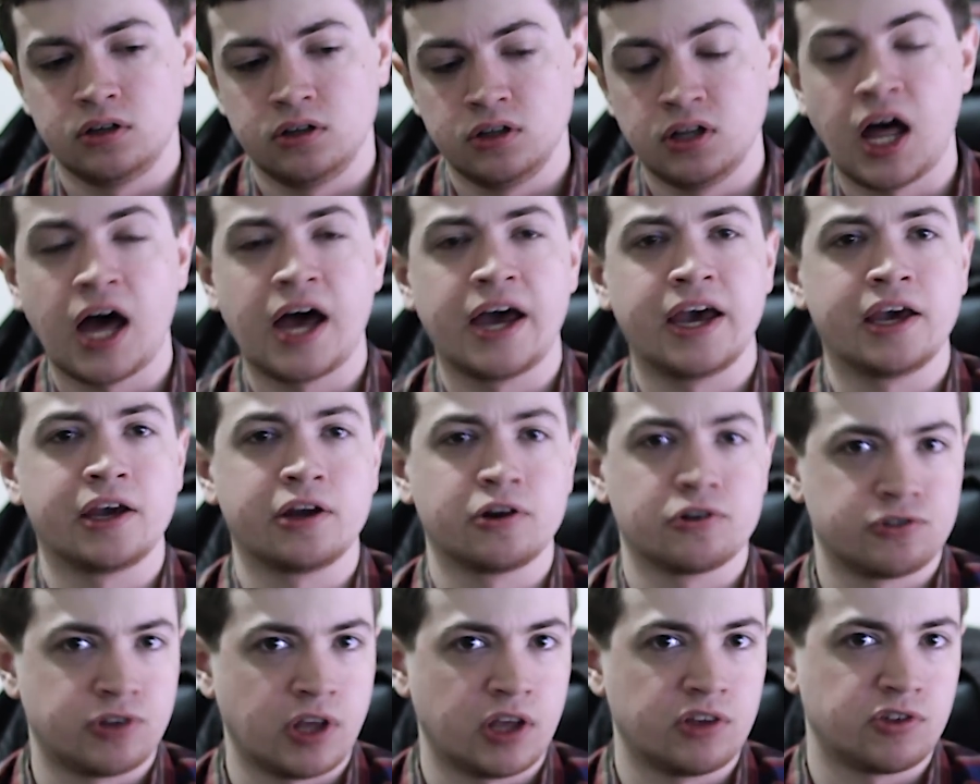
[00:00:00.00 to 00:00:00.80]

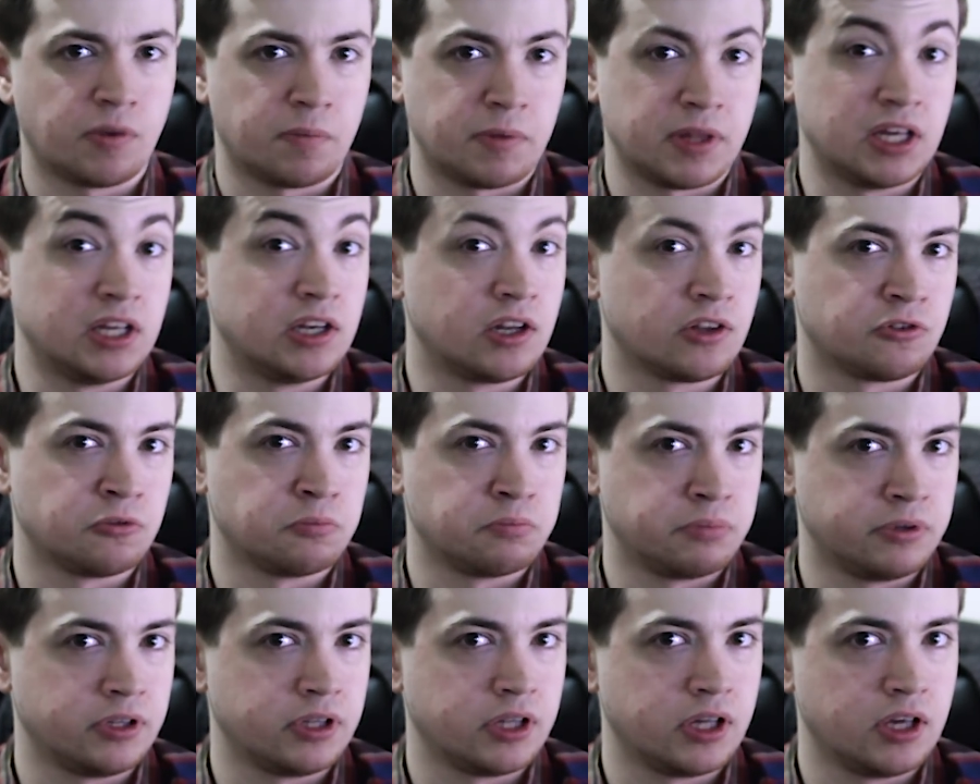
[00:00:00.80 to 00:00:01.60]
lying or saying something he
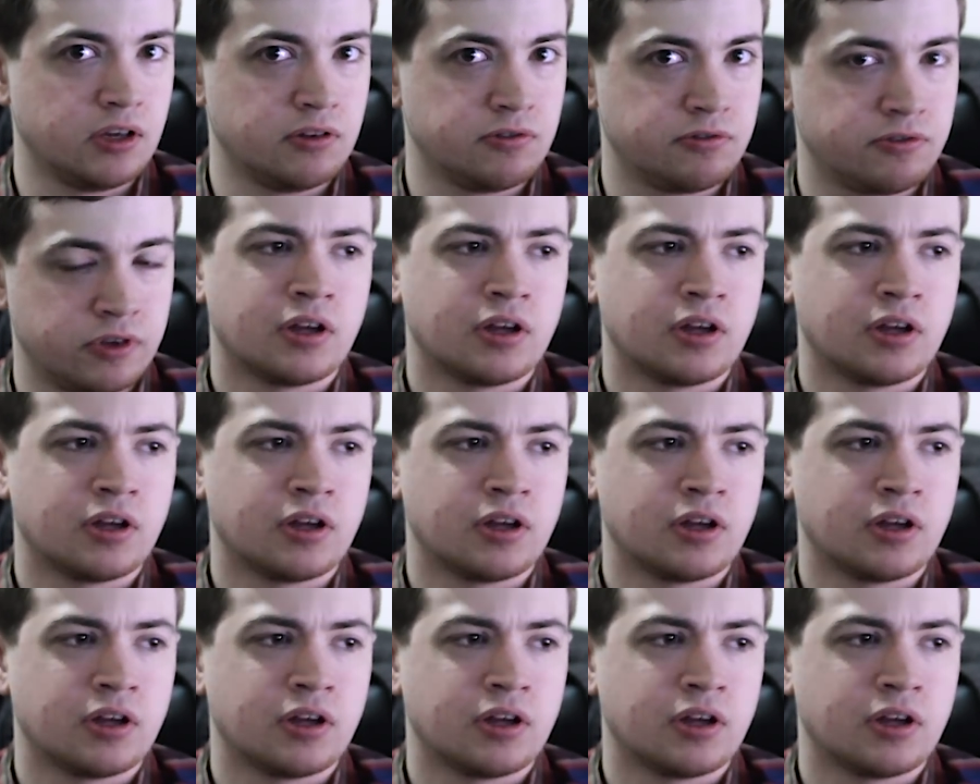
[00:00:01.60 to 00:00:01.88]
doesn't believe.